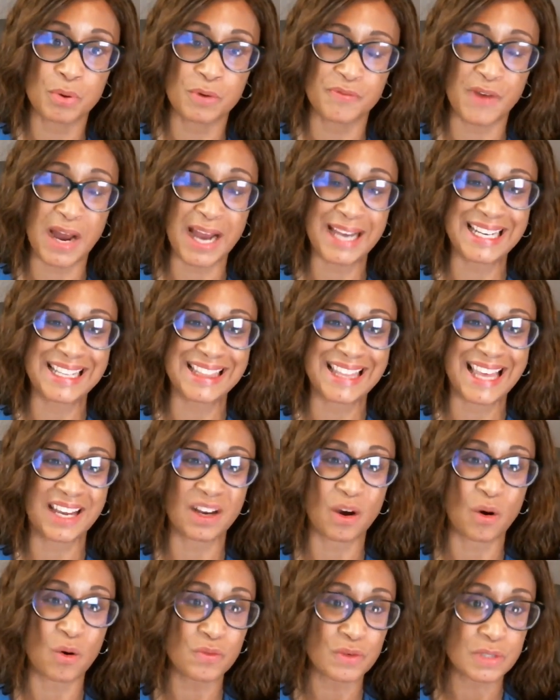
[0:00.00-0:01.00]
providing
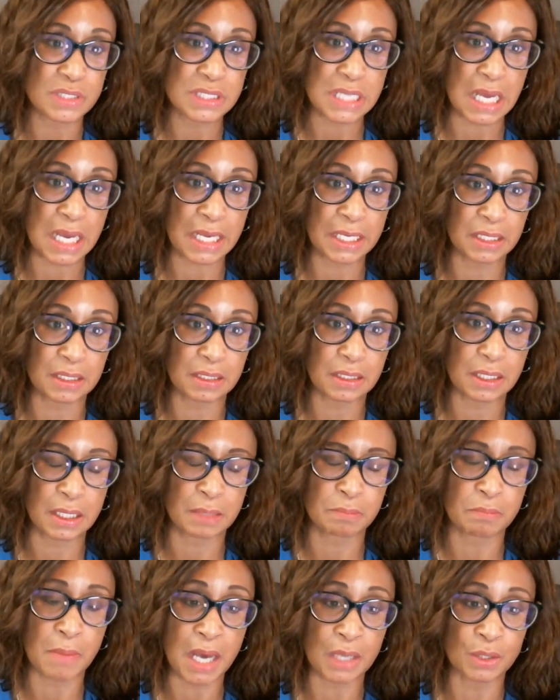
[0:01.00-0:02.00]
that oversight
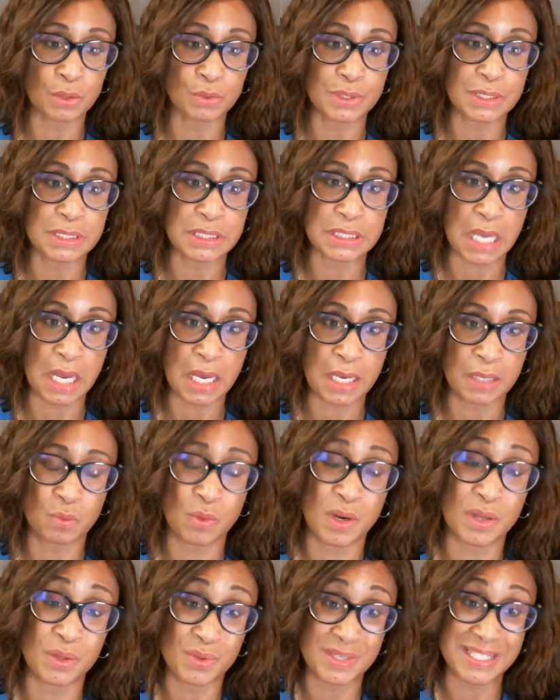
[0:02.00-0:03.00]
and model
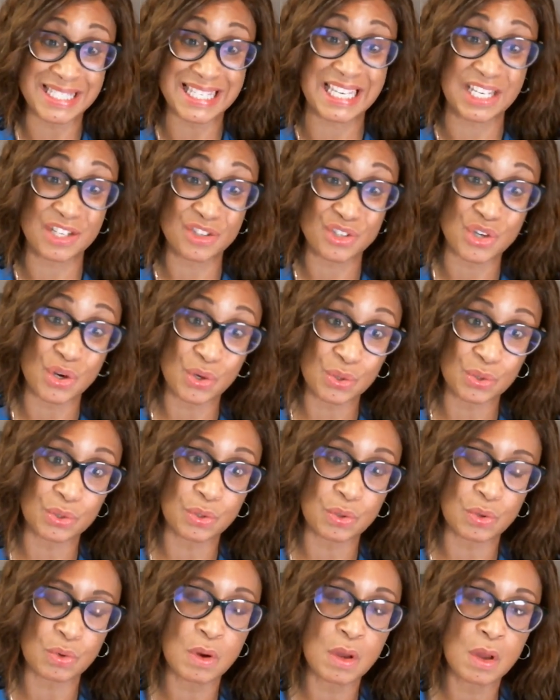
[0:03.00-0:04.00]
design, whether it's
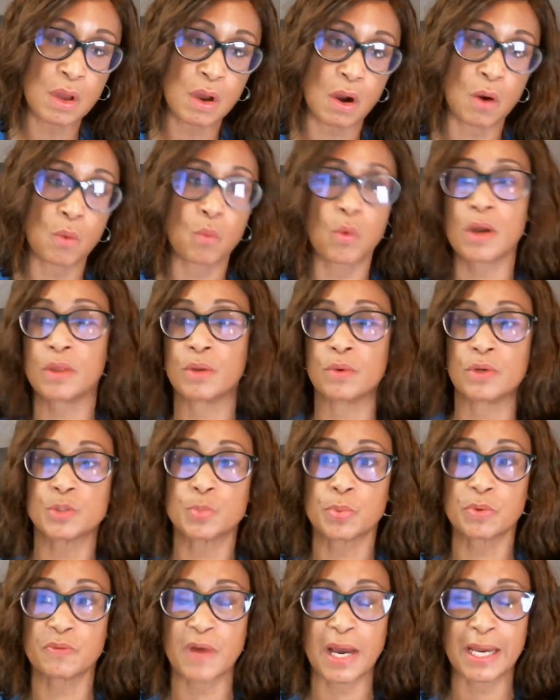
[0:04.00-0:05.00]
internal or whether
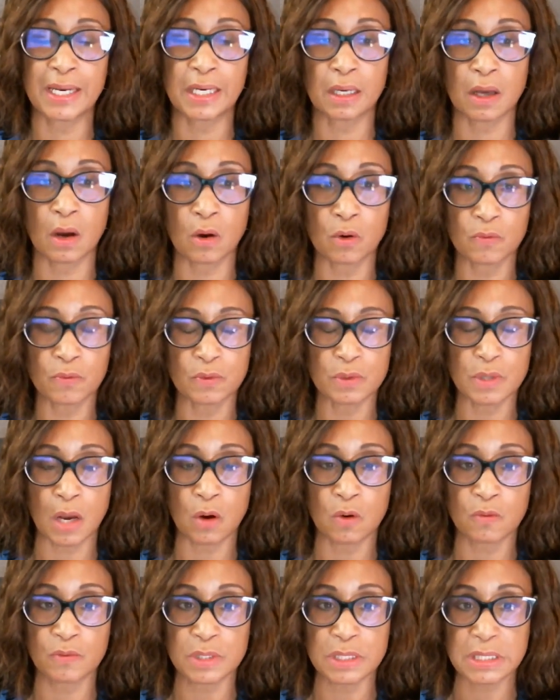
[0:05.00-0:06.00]
it's providing
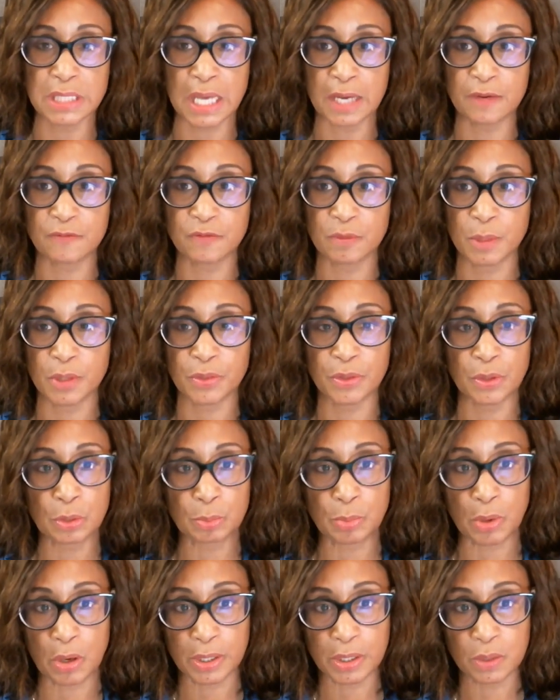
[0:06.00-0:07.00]
oversight from a
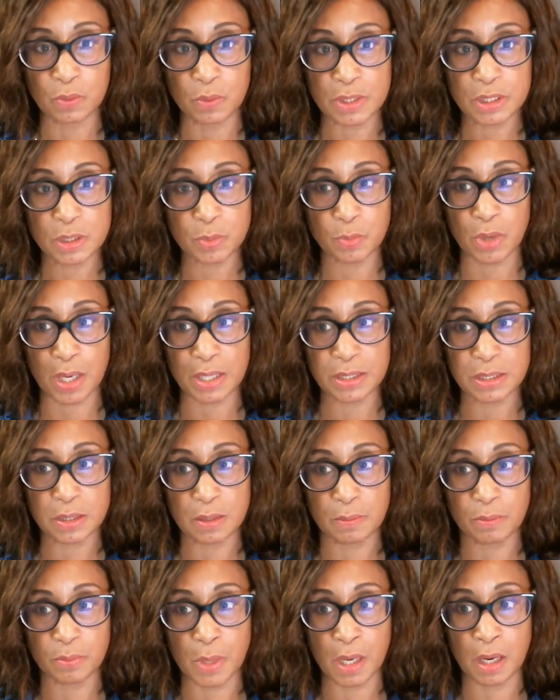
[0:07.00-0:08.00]
third-party risk
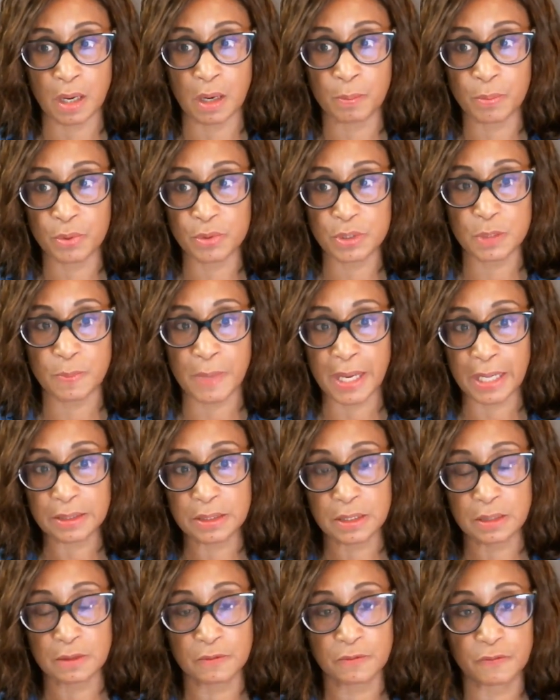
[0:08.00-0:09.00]

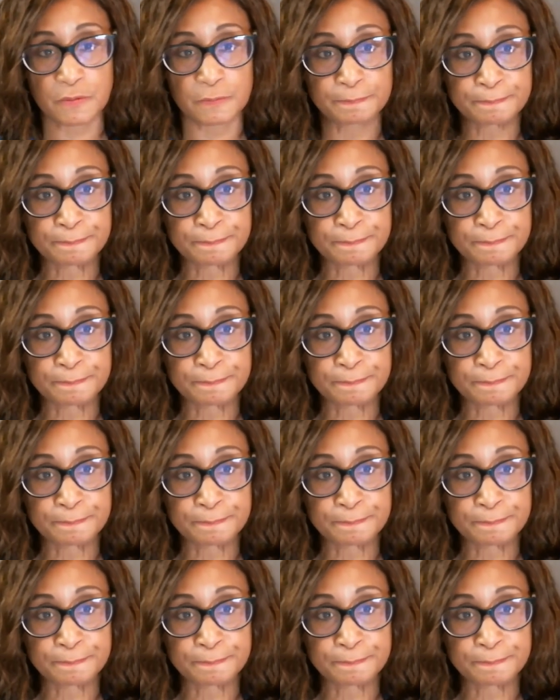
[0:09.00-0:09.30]
perspective.